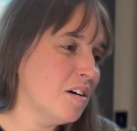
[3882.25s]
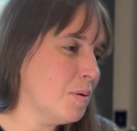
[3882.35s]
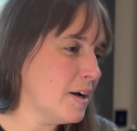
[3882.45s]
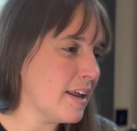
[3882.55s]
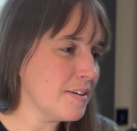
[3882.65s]

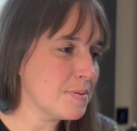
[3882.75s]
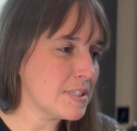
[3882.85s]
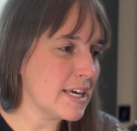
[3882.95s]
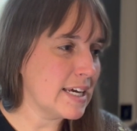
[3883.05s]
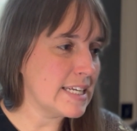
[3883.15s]
What else was
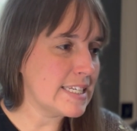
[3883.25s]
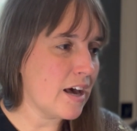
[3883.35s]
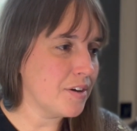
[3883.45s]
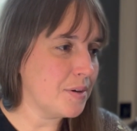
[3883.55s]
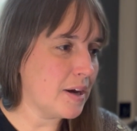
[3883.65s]
I going to
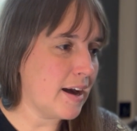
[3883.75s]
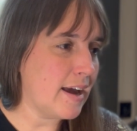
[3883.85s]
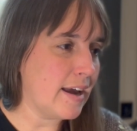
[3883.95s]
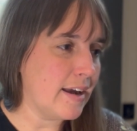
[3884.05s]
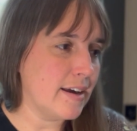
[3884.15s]
tell you
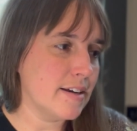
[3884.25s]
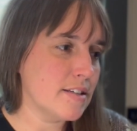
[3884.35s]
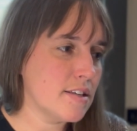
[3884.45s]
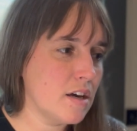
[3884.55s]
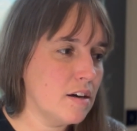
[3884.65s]
guys?
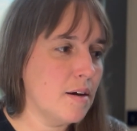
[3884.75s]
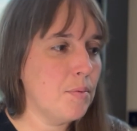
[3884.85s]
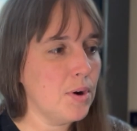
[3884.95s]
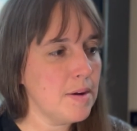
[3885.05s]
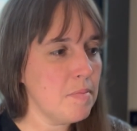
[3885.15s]

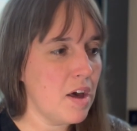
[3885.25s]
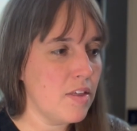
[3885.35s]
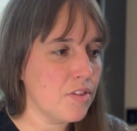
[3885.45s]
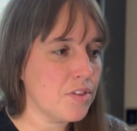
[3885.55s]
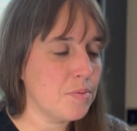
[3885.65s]
Boring
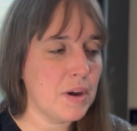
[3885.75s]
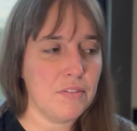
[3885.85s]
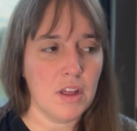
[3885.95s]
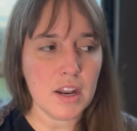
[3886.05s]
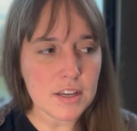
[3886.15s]
month. We have a
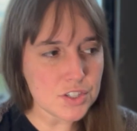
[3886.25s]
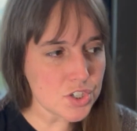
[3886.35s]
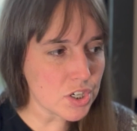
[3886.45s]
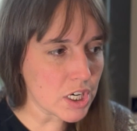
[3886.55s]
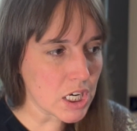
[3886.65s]
lot of
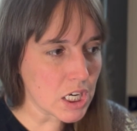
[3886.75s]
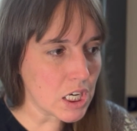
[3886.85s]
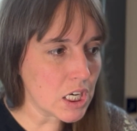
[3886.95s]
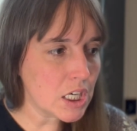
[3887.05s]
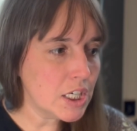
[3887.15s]
history.